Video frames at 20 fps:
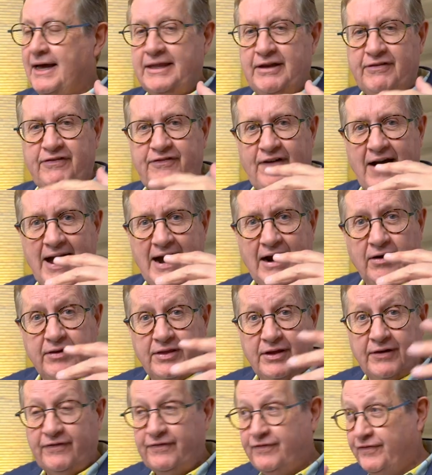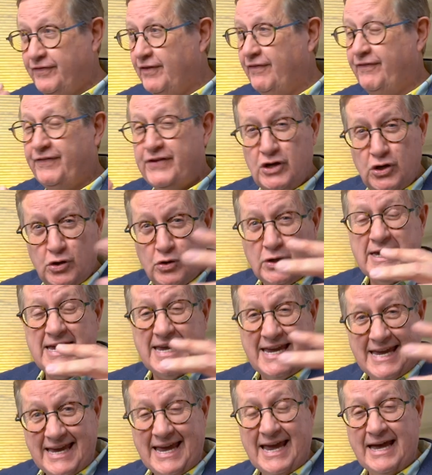they fire the, the few
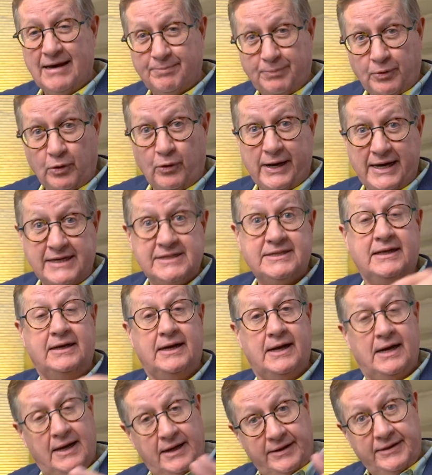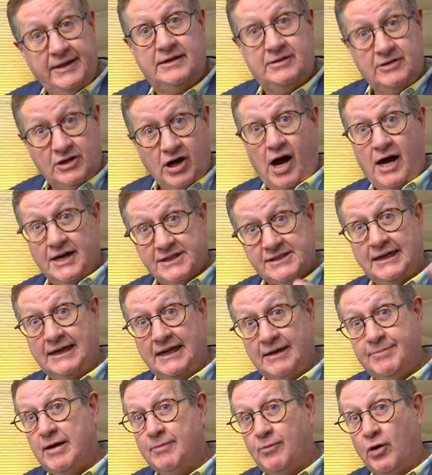key employees that, that cost a
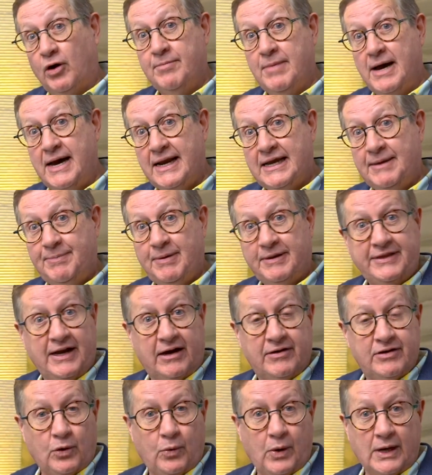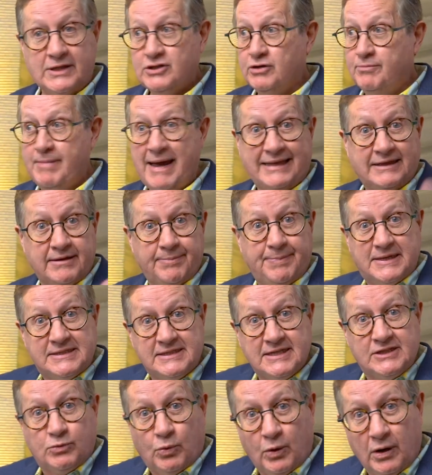little bit more money, but they're the ones who make the
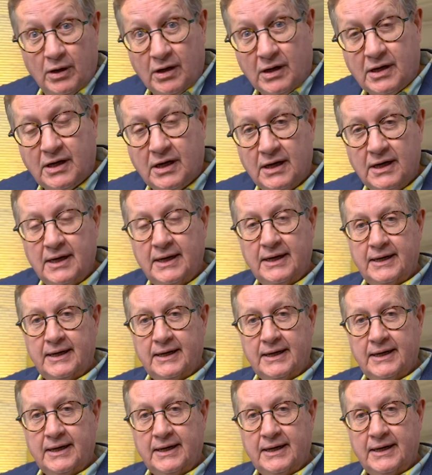business work.